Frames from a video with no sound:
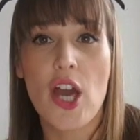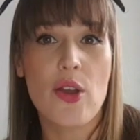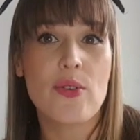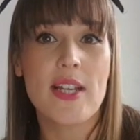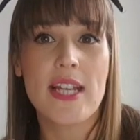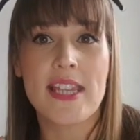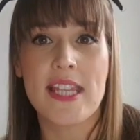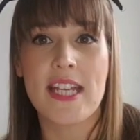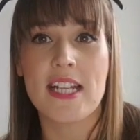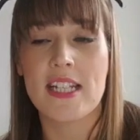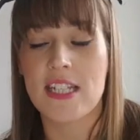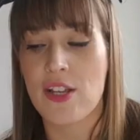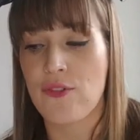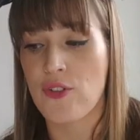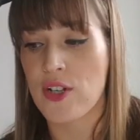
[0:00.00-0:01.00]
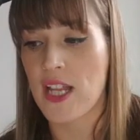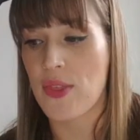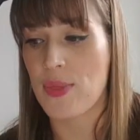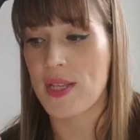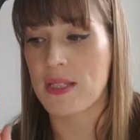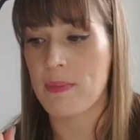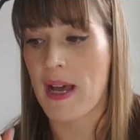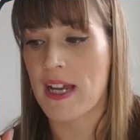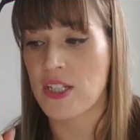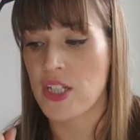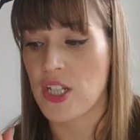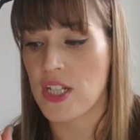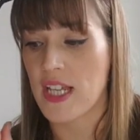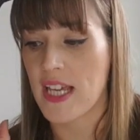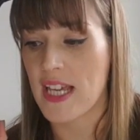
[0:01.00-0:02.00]
only thing different in this
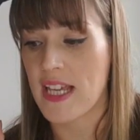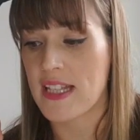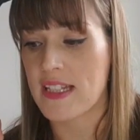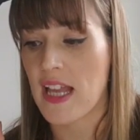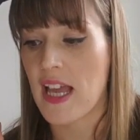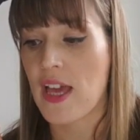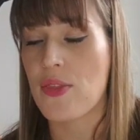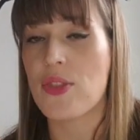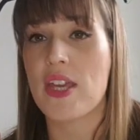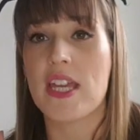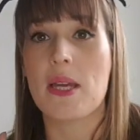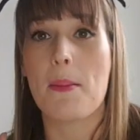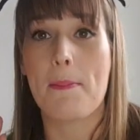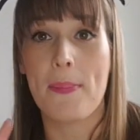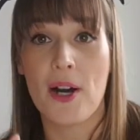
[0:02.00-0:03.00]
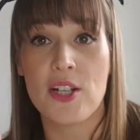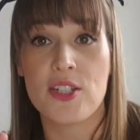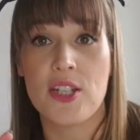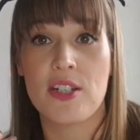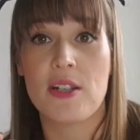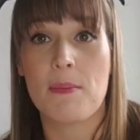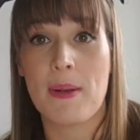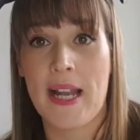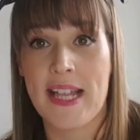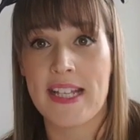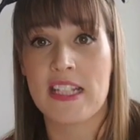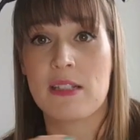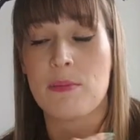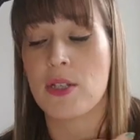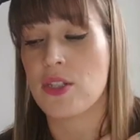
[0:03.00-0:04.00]
pattern is the button
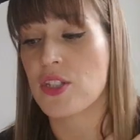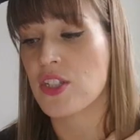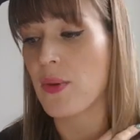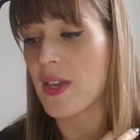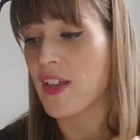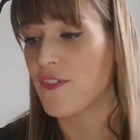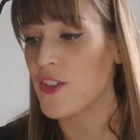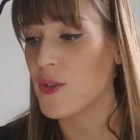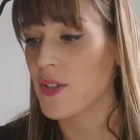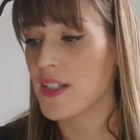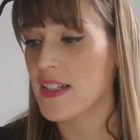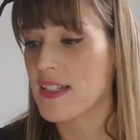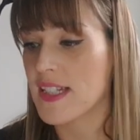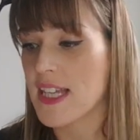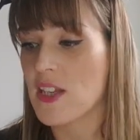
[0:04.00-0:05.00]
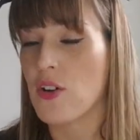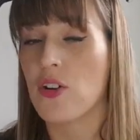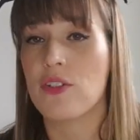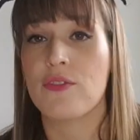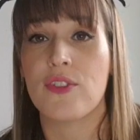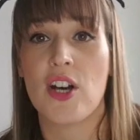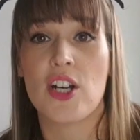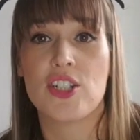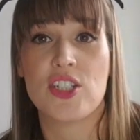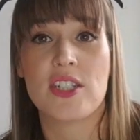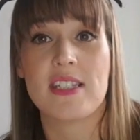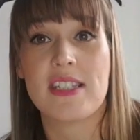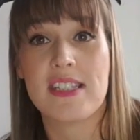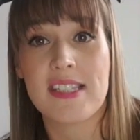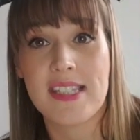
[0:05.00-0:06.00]
placement. So if you can see on
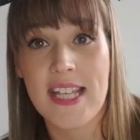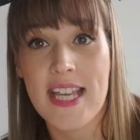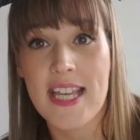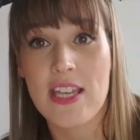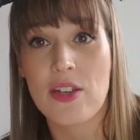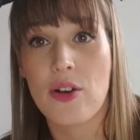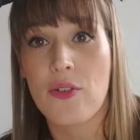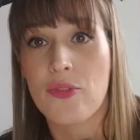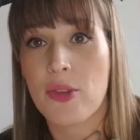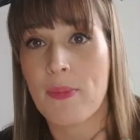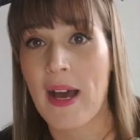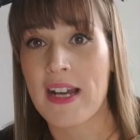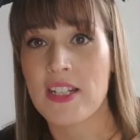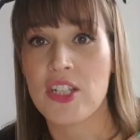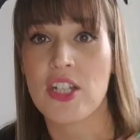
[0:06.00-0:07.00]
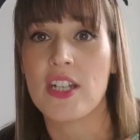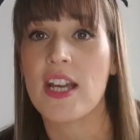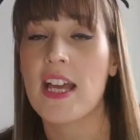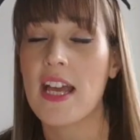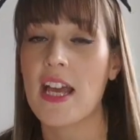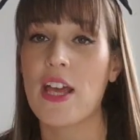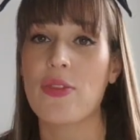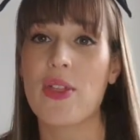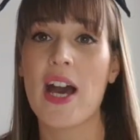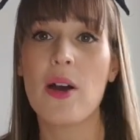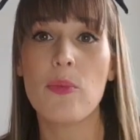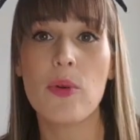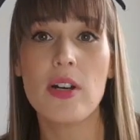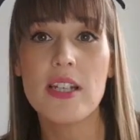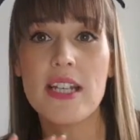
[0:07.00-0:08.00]
version C of the pattern,
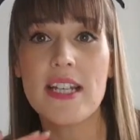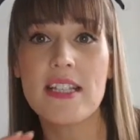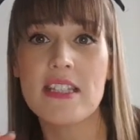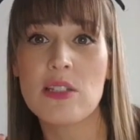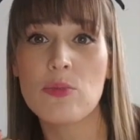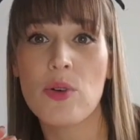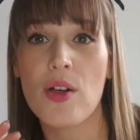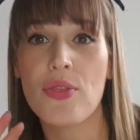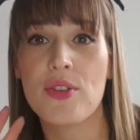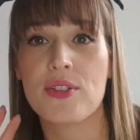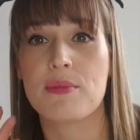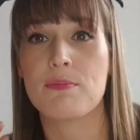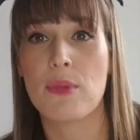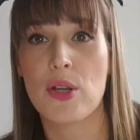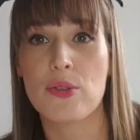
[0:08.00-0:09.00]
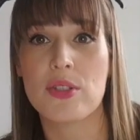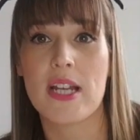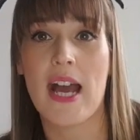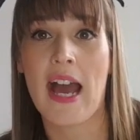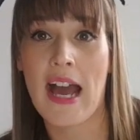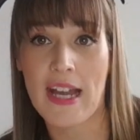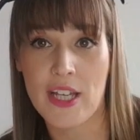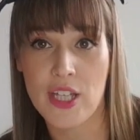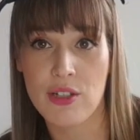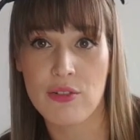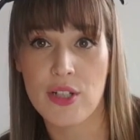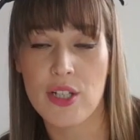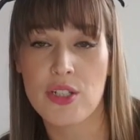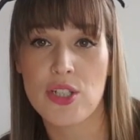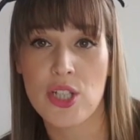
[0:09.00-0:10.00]
that one is the one that's most
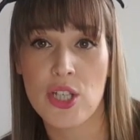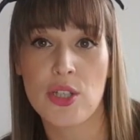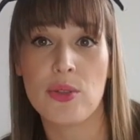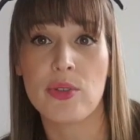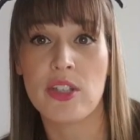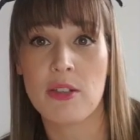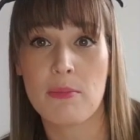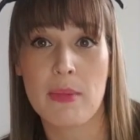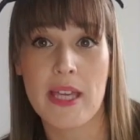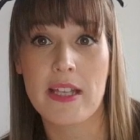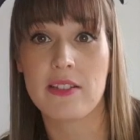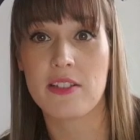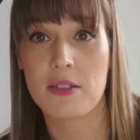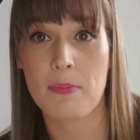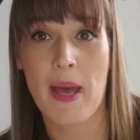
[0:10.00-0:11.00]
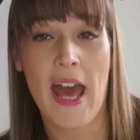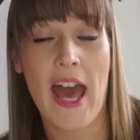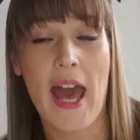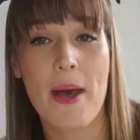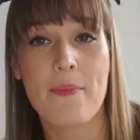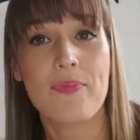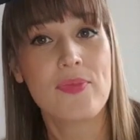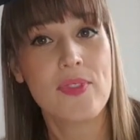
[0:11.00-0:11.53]
accurate to Camille's pair.